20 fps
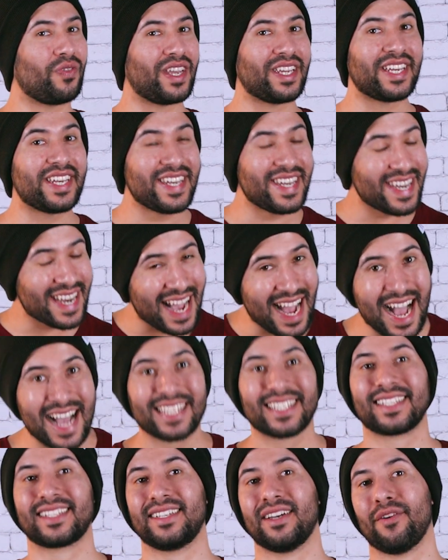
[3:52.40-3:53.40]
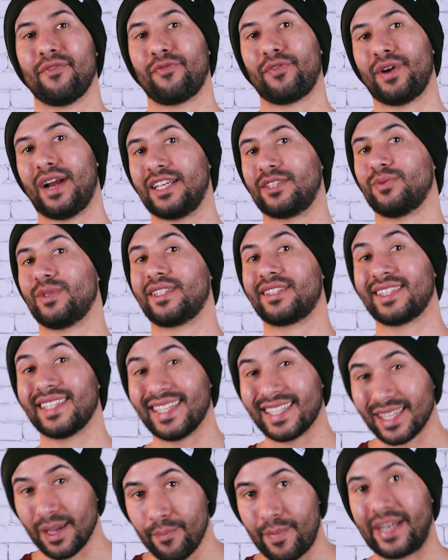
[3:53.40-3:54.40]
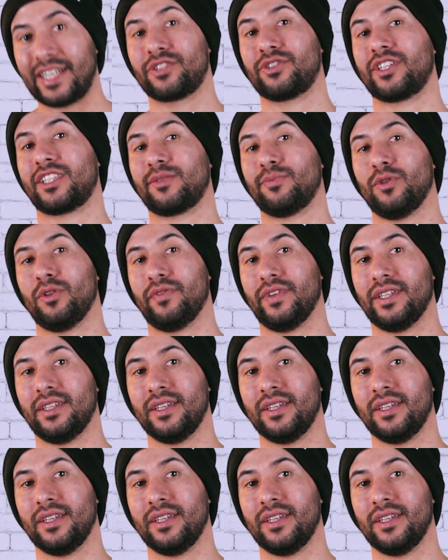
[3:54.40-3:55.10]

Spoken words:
they did not suffer as we see in the Matrix movie.